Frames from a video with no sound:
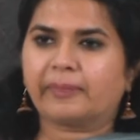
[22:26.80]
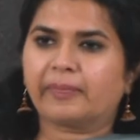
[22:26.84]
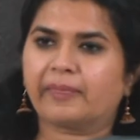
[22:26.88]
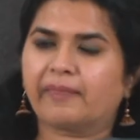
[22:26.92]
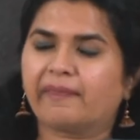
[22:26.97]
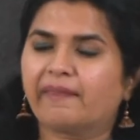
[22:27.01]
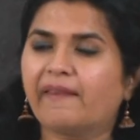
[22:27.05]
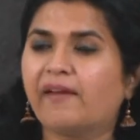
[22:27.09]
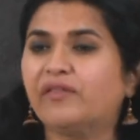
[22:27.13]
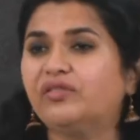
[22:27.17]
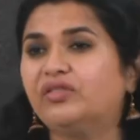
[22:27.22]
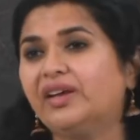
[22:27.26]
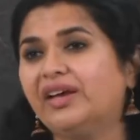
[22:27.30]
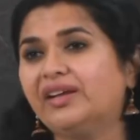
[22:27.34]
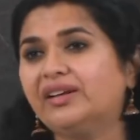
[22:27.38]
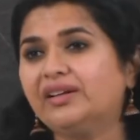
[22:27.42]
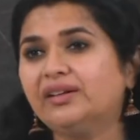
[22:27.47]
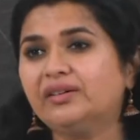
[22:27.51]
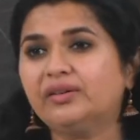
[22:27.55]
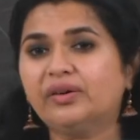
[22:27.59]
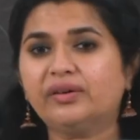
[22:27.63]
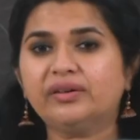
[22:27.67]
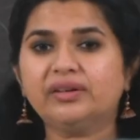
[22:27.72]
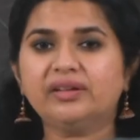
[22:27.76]
Now,
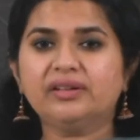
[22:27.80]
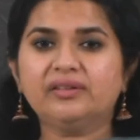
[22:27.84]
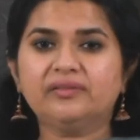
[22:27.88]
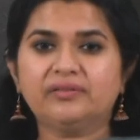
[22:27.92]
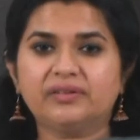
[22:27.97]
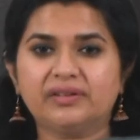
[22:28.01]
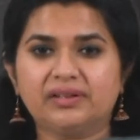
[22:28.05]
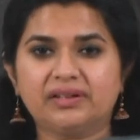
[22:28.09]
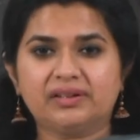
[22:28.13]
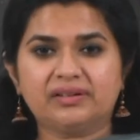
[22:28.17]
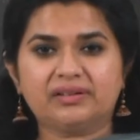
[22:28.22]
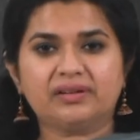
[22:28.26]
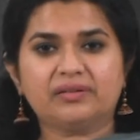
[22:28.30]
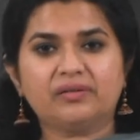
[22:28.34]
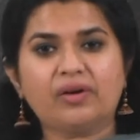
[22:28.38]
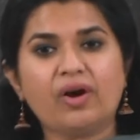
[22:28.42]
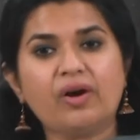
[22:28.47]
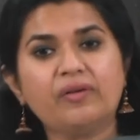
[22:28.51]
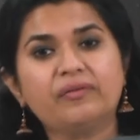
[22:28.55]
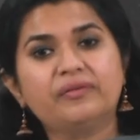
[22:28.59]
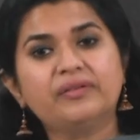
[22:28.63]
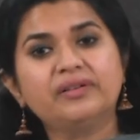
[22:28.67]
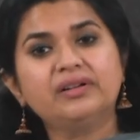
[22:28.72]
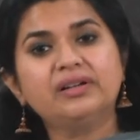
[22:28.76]
gerund or infinitive.
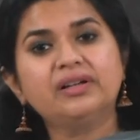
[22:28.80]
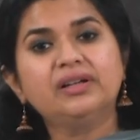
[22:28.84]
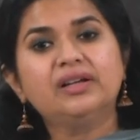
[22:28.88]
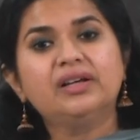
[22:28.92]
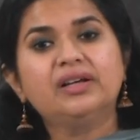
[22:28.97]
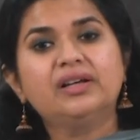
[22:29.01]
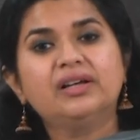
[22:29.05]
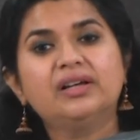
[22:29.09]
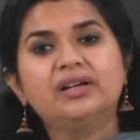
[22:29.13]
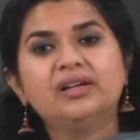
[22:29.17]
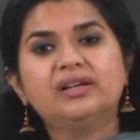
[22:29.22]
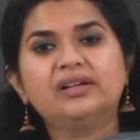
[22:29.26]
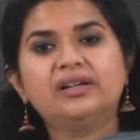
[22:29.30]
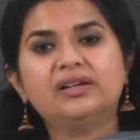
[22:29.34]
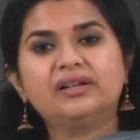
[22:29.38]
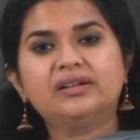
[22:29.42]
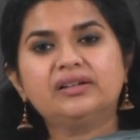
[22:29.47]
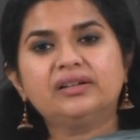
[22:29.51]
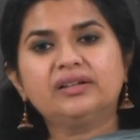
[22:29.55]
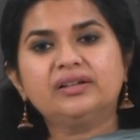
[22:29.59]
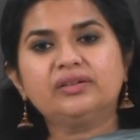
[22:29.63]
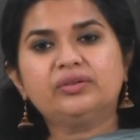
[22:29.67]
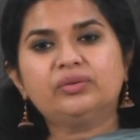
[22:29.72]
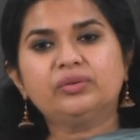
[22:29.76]
Often
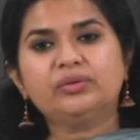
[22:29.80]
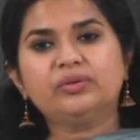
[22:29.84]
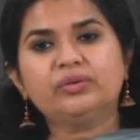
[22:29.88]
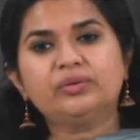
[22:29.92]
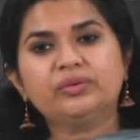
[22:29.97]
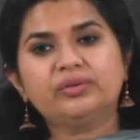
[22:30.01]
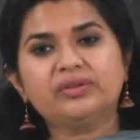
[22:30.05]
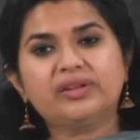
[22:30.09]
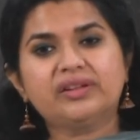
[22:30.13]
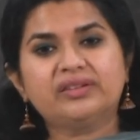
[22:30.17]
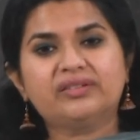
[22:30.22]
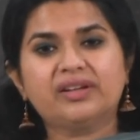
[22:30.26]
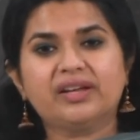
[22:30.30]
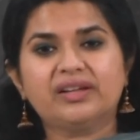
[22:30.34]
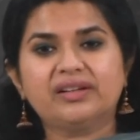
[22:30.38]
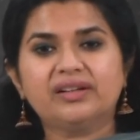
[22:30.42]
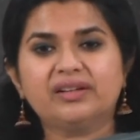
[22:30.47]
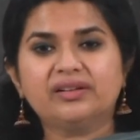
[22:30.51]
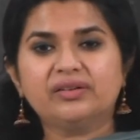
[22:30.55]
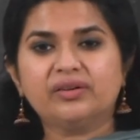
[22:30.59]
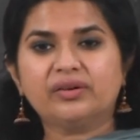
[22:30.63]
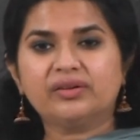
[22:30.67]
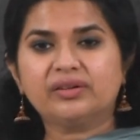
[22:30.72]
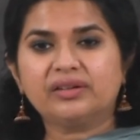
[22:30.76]
learning to use the
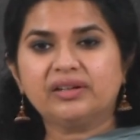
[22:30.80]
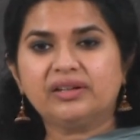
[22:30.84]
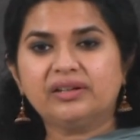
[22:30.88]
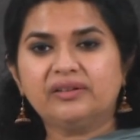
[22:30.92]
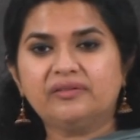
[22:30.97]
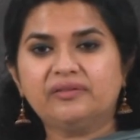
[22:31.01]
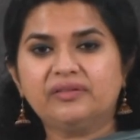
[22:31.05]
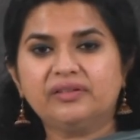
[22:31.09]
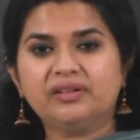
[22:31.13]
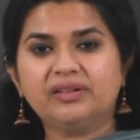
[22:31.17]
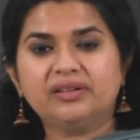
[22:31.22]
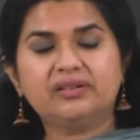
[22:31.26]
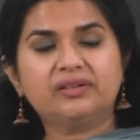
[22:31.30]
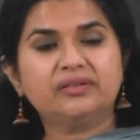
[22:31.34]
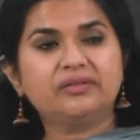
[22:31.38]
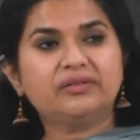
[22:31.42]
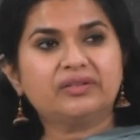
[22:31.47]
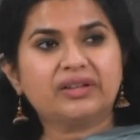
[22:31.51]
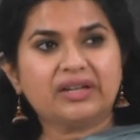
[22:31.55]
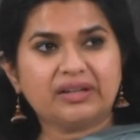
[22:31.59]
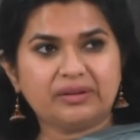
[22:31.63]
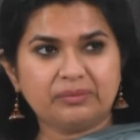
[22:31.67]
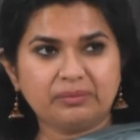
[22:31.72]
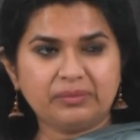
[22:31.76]
gerund or infinitive
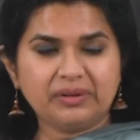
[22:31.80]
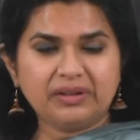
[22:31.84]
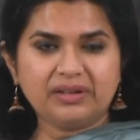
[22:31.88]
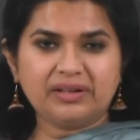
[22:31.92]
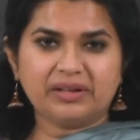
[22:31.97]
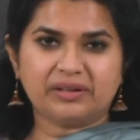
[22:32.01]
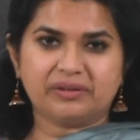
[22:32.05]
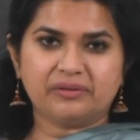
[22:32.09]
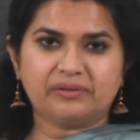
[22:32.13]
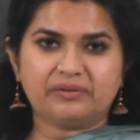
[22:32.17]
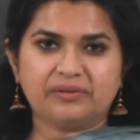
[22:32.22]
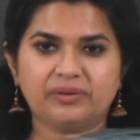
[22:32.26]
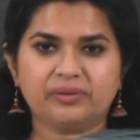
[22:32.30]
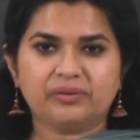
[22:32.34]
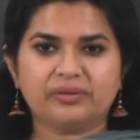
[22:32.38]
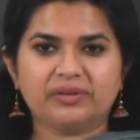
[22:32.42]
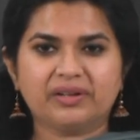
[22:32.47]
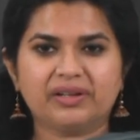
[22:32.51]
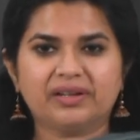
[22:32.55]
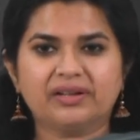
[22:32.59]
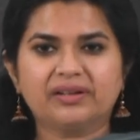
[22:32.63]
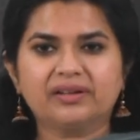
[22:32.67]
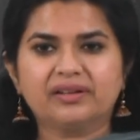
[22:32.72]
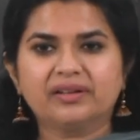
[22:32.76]
can be
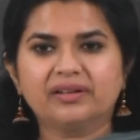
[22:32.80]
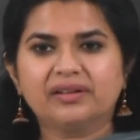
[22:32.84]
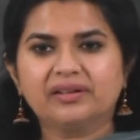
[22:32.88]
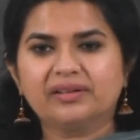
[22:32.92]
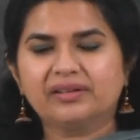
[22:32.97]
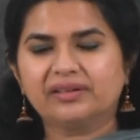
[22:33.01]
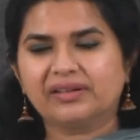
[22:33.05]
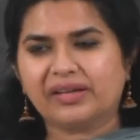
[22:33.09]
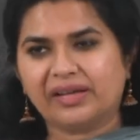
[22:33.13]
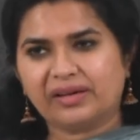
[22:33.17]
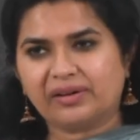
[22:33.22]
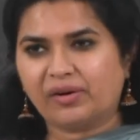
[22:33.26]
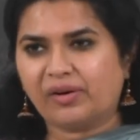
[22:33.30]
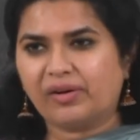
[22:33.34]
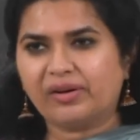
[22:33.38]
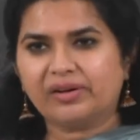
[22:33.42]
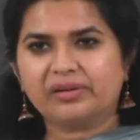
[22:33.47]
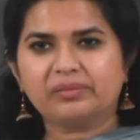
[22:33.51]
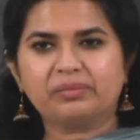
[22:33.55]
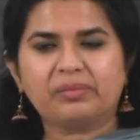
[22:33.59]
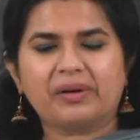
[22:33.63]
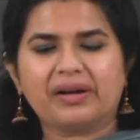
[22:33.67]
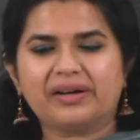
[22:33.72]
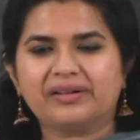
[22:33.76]
confusing, like
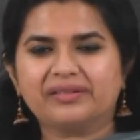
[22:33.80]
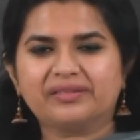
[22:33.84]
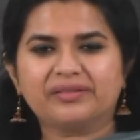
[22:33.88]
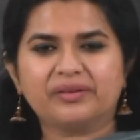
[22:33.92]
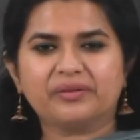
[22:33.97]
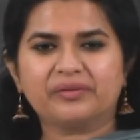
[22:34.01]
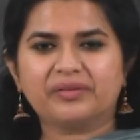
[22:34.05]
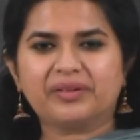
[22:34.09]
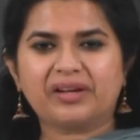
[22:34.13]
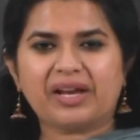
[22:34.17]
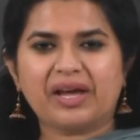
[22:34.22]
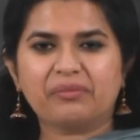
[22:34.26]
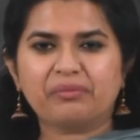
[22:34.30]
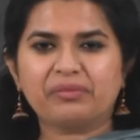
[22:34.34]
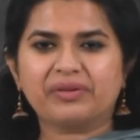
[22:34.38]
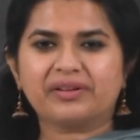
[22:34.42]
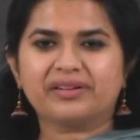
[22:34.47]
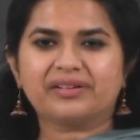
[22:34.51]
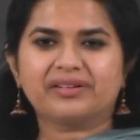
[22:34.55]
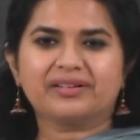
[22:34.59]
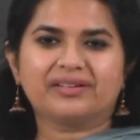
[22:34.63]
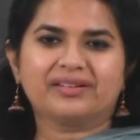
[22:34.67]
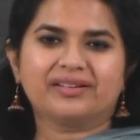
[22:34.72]
all parts of grammar.